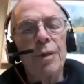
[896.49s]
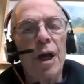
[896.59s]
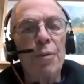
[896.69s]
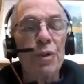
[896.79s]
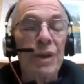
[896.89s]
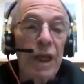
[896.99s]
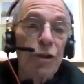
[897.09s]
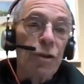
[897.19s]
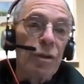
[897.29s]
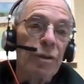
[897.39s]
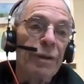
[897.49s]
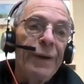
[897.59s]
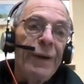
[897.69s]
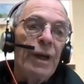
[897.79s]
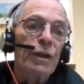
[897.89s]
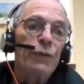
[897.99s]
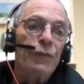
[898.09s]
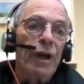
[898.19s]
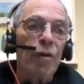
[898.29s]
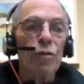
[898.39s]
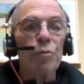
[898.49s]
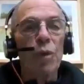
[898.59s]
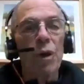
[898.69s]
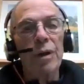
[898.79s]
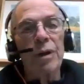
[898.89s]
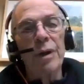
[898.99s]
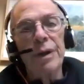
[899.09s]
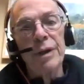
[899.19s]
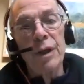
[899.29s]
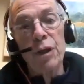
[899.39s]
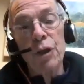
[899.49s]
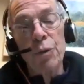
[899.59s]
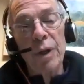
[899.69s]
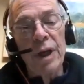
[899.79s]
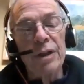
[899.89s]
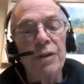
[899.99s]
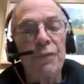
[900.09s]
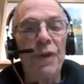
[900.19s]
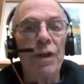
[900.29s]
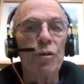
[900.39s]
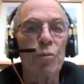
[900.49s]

hypertension is found in the US, found